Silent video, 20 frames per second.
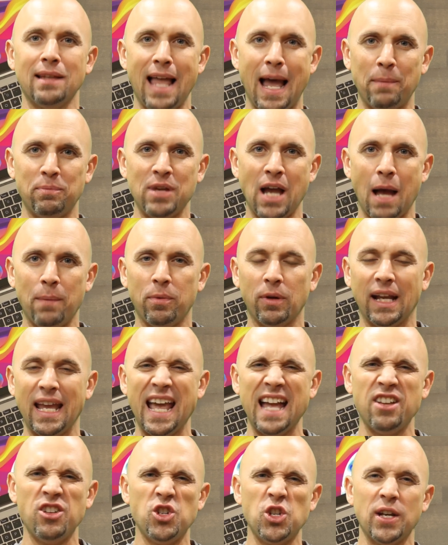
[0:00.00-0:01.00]
laptop
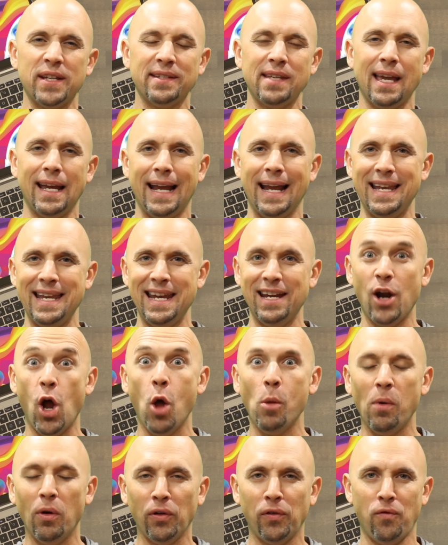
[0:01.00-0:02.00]
again, just like I did
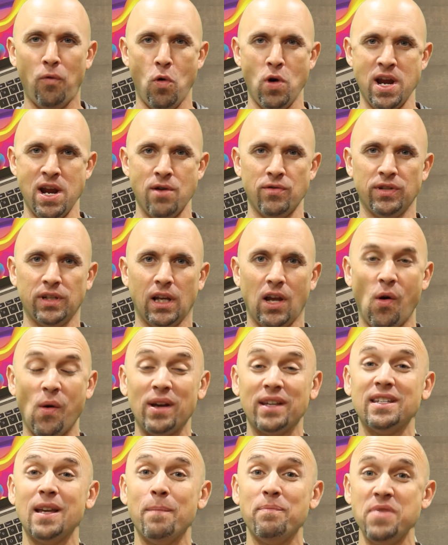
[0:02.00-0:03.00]
almost four years
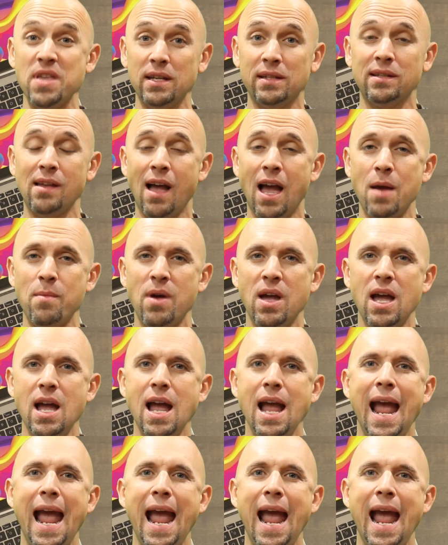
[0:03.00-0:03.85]
ago, except this time